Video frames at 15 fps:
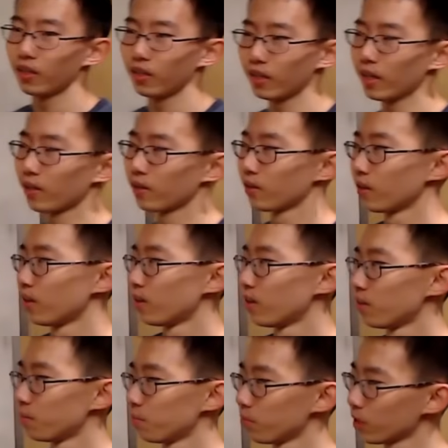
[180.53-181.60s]
Now,
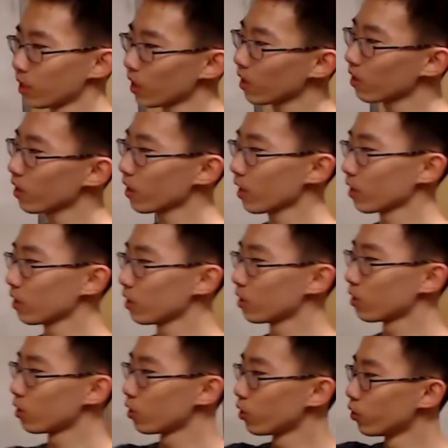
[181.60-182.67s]
take a look at
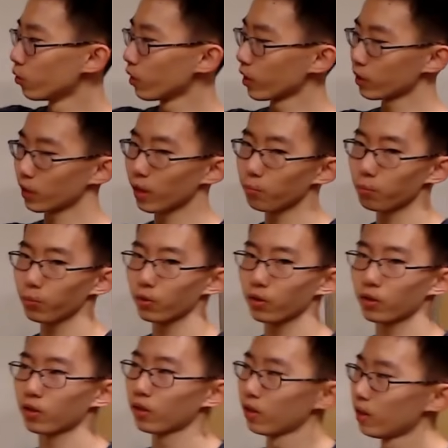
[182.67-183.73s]
these two
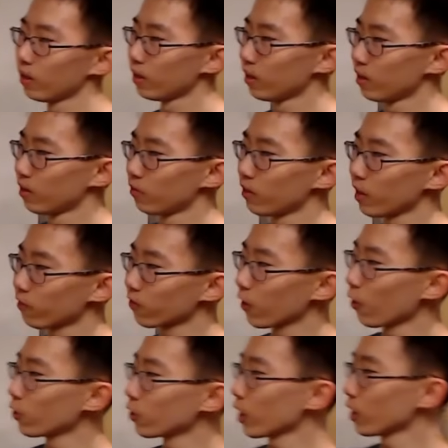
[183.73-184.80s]
examples. We have
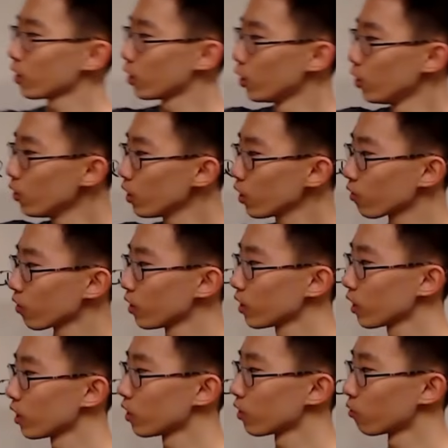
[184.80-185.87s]
cosine two
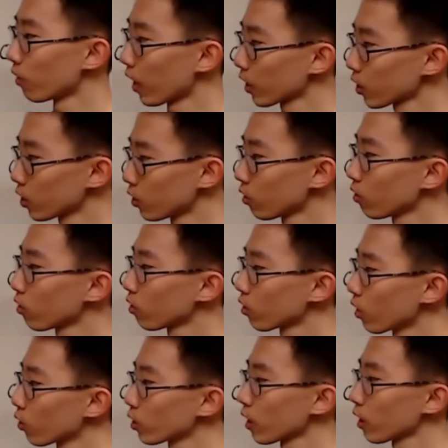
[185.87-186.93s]
degrees is rational,
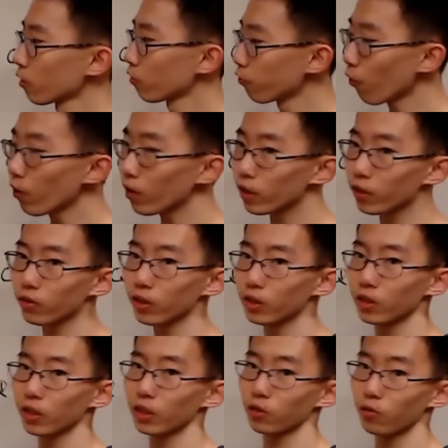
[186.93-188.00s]
cosine four
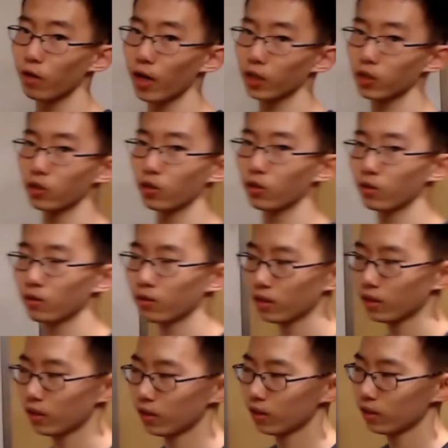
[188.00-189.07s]
degrees is rational.
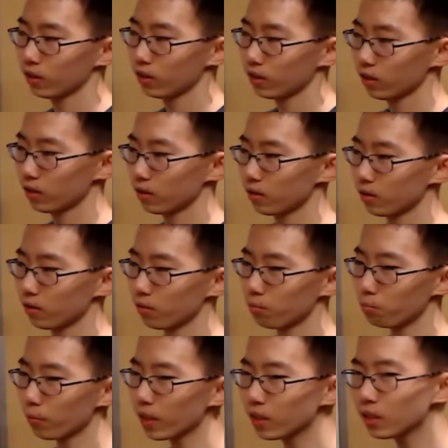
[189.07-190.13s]

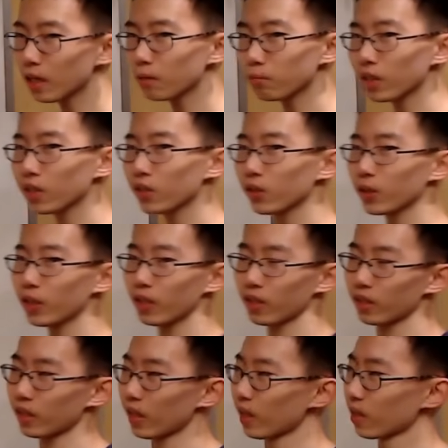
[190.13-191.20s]
Might that make you
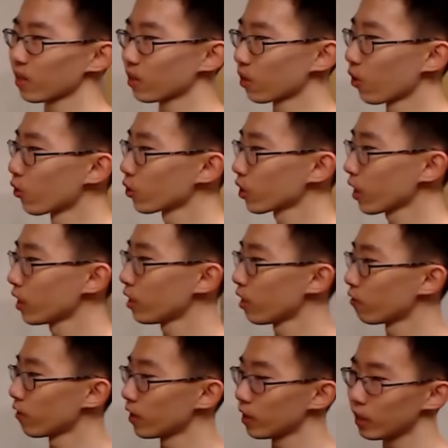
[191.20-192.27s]
think that cosine
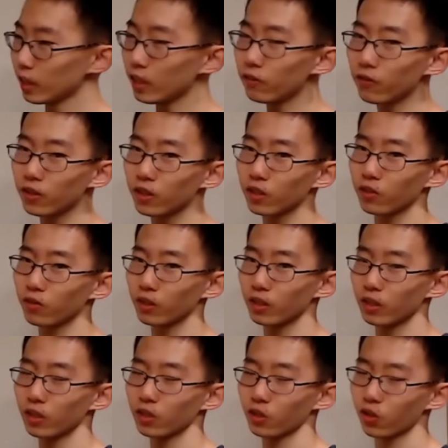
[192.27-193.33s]
of any even degree
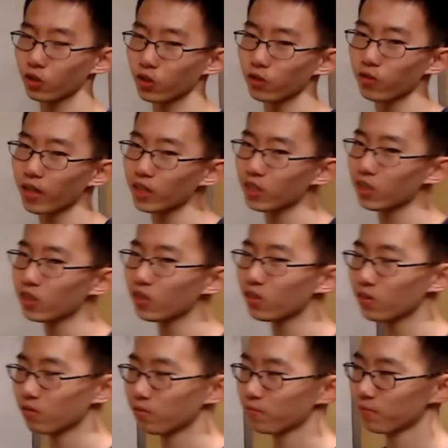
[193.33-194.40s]
is also rational?